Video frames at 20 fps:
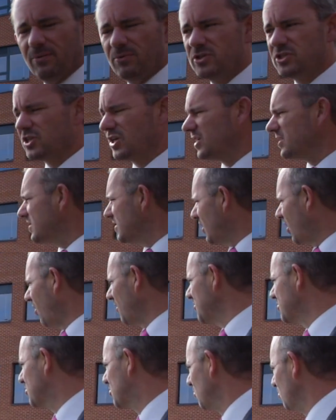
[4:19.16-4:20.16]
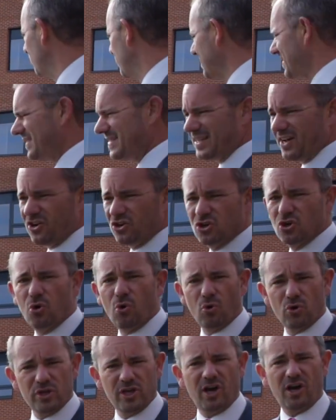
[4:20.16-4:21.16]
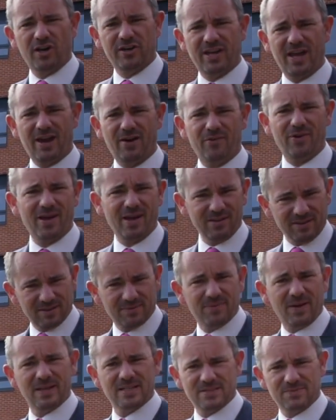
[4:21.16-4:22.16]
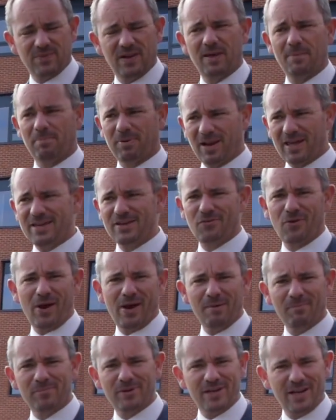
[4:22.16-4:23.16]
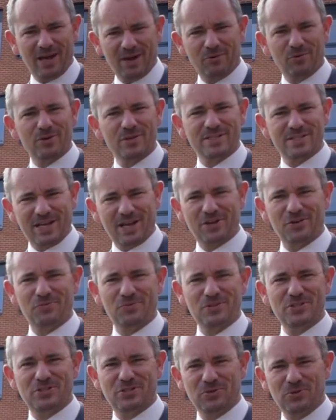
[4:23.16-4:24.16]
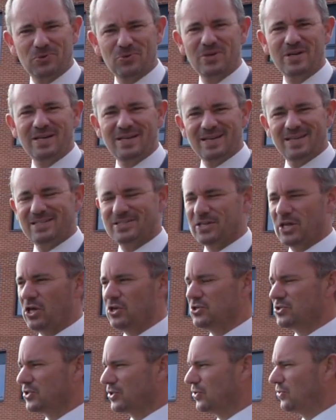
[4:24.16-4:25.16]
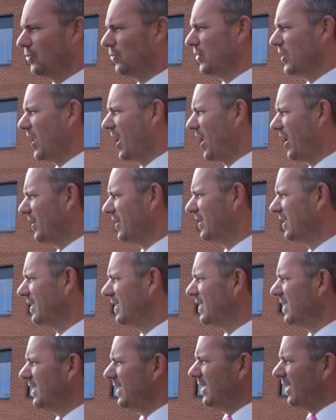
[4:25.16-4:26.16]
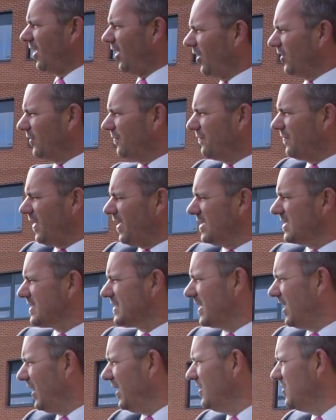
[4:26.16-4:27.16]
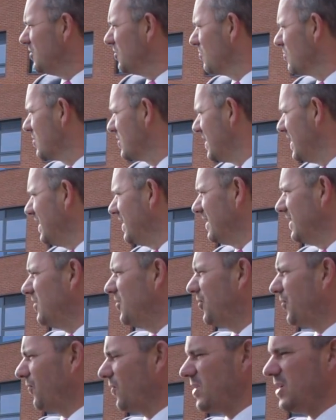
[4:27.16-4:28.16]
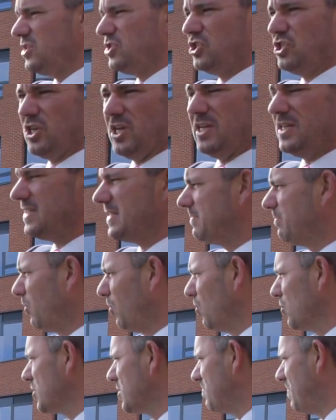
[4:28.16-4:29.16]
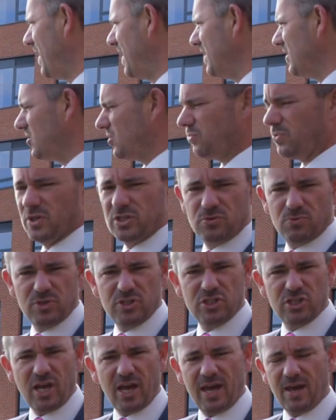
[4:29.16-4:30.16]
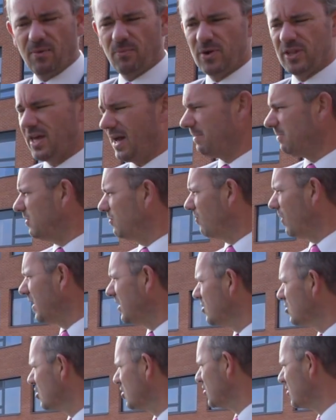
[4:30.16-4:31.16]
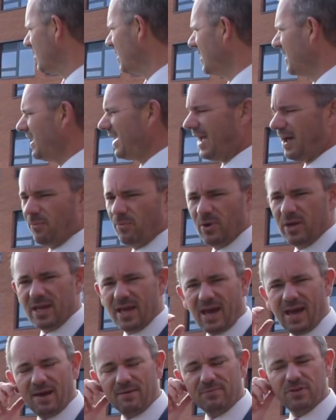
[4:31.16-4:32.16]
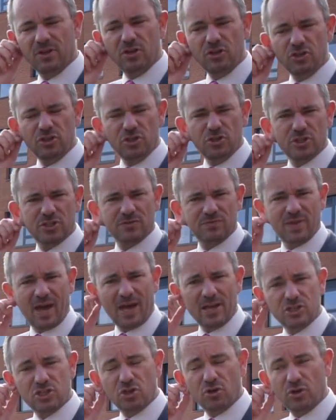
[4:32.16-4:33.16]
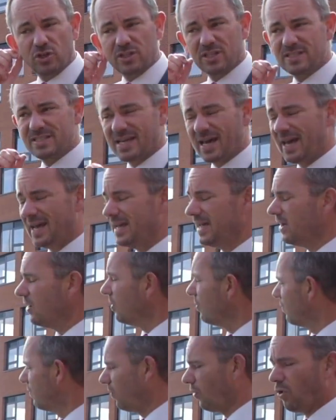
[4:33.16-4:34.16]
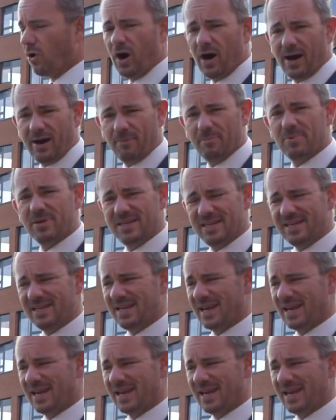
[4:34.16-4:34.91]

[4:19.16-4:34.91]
with Chertsey High School, this is our courtyard area, effectively a playground, but now we're at secondary school, it's known as the courtyard. On the far side, you will see the 3G sports pitch, which we share with Abbey Rangers, and we have use of that during the day for our PE